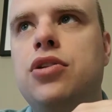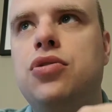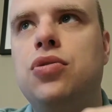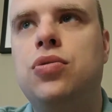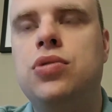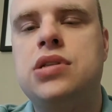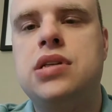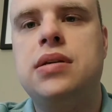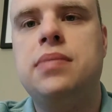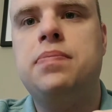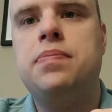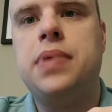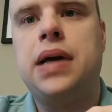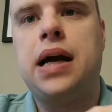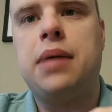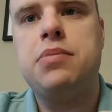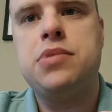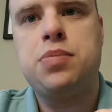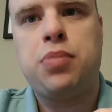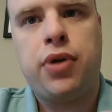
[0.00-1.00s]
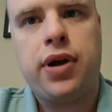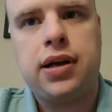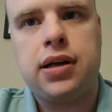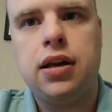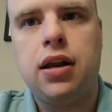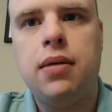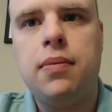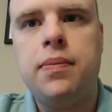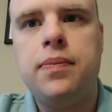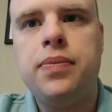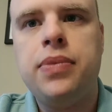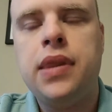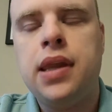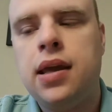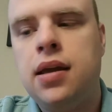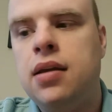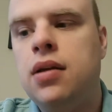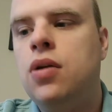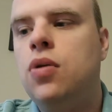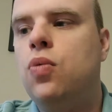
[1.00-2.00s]
the daughter becomes pregnant.
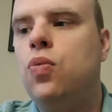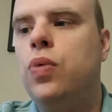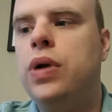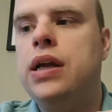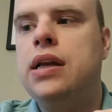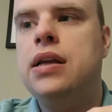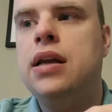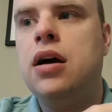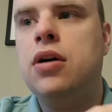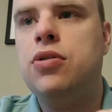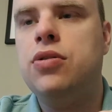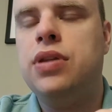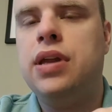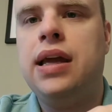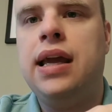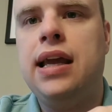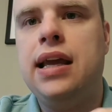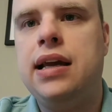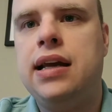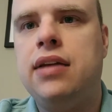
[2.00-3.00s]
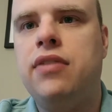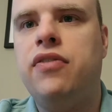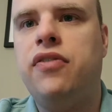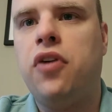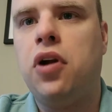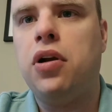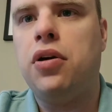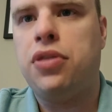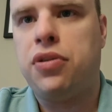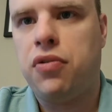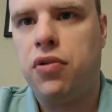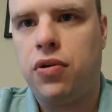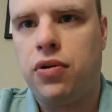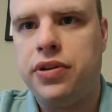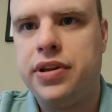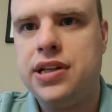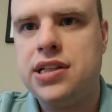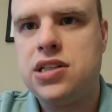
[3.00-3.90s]
We know that he can follow through